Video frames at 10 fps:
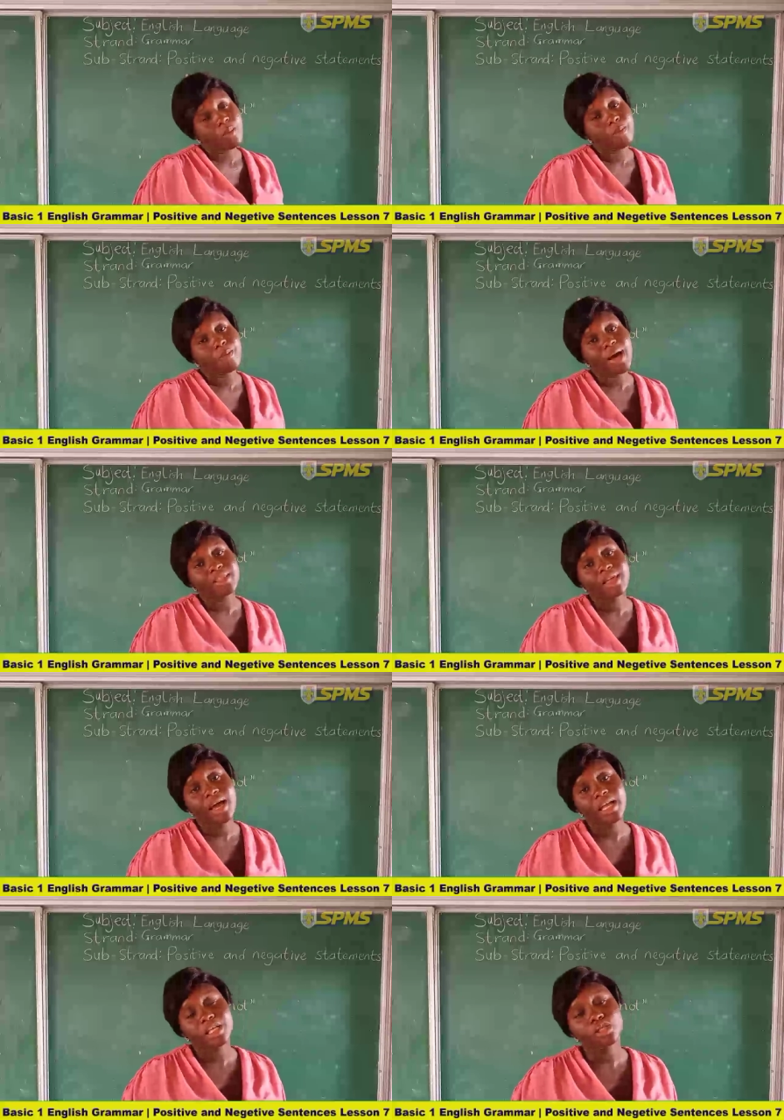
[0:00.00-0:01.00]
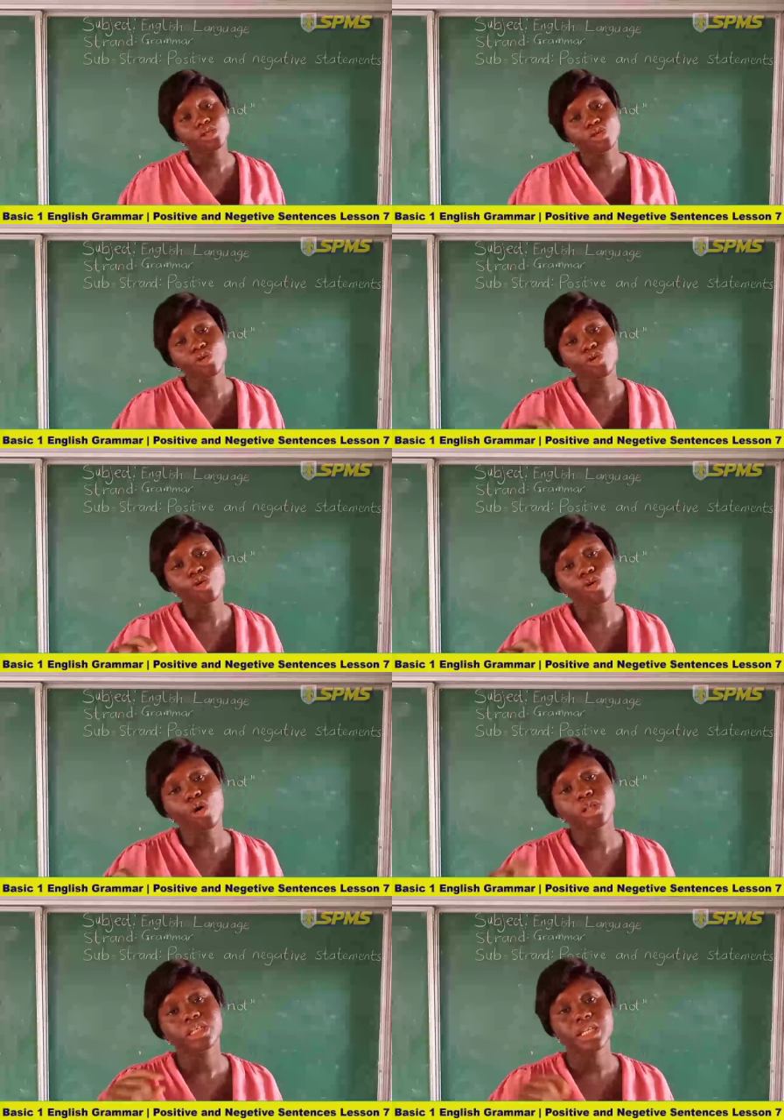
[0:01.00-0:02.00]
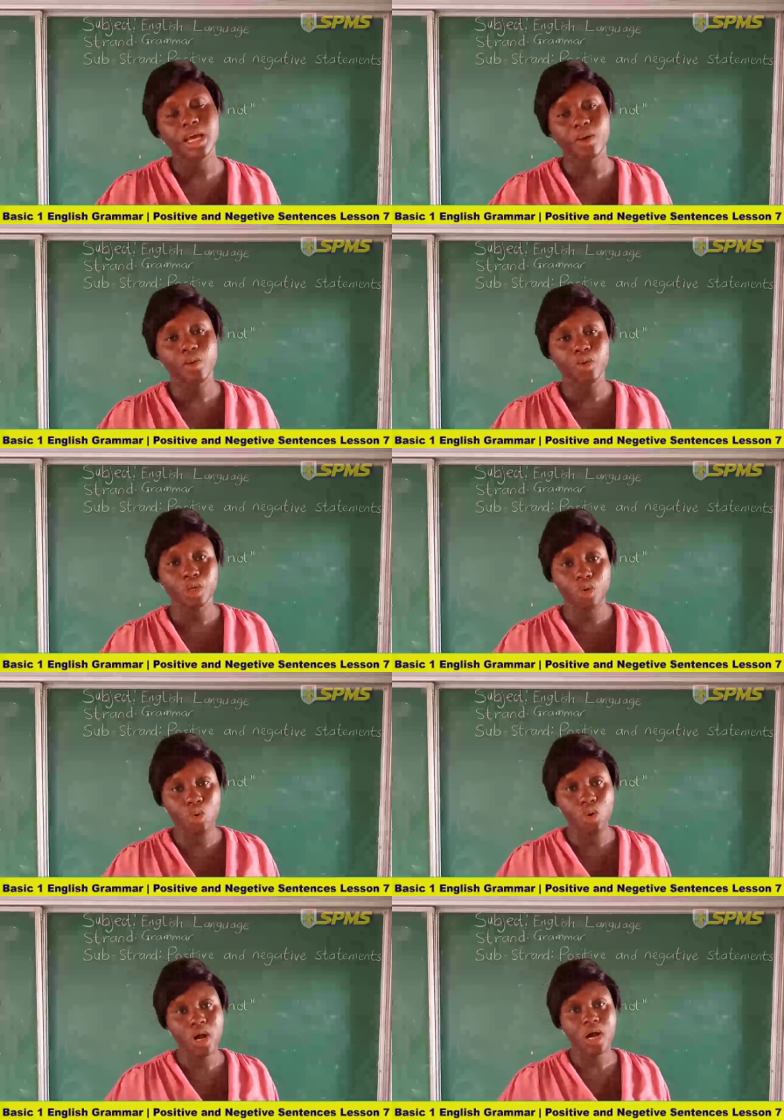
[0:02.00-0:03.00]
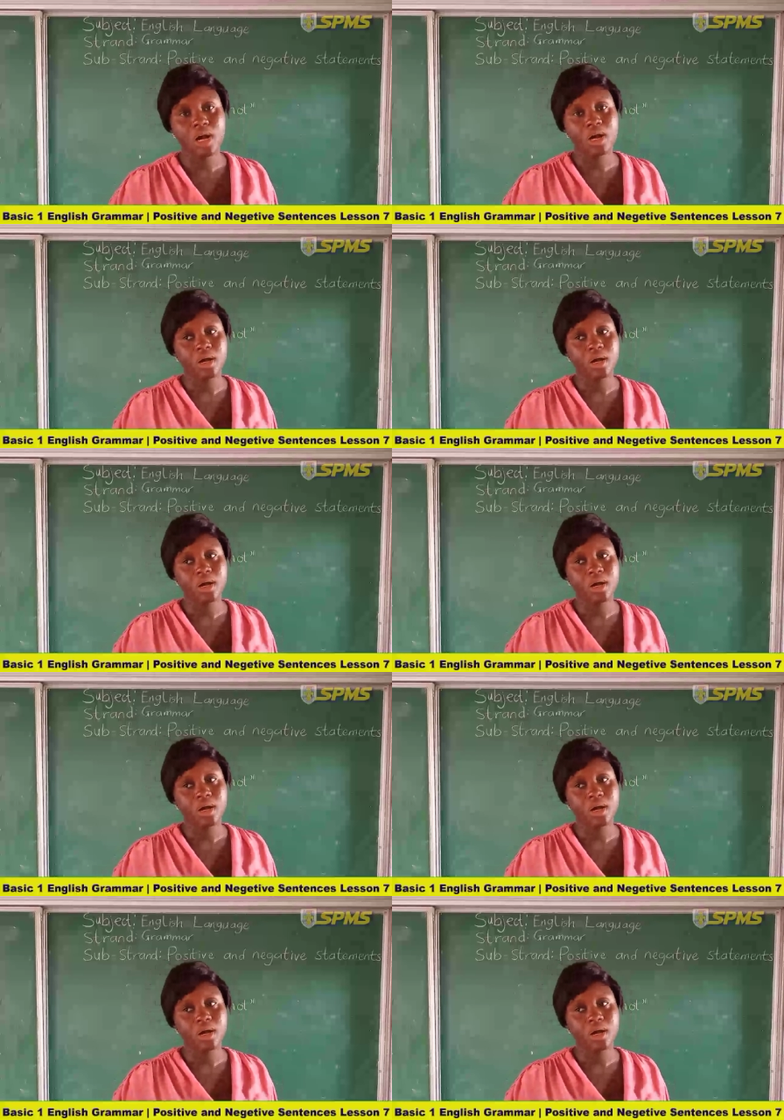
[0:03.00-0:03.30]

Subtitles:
Mother is not a good cook.